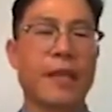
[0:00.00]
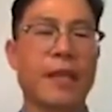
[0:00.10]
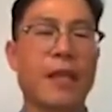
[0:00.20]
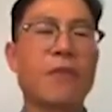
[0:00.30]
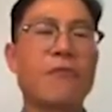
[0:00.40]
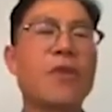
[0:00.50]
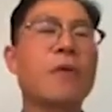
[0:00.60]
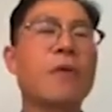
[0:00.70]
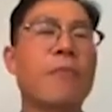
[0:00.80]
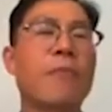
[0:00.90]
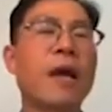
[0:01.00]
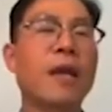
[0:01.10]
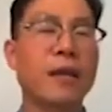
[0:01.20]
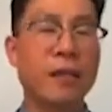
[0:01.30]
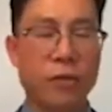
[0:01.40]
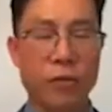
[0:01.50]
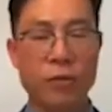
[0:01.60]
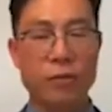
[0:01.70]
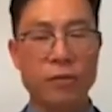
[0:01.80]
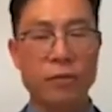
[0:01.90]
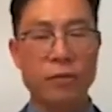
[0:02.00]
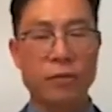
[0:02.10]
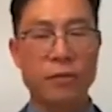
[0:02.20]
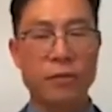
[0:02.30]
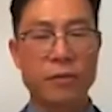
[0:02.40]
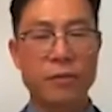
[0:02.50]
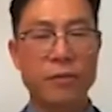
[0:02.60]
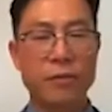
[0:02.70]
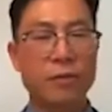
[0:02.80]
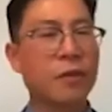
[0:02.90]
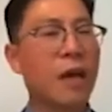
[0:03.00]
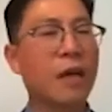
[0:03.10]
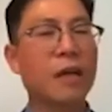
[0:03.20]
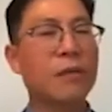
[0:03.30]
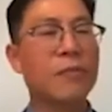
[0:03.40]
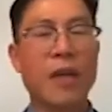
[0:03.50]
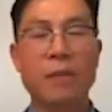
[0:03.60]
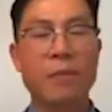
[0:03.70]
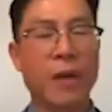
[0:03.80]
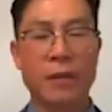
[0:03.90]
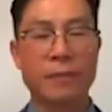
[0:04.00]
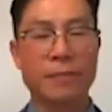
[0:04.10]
If you have a bad attitude, you're not going to be anybody.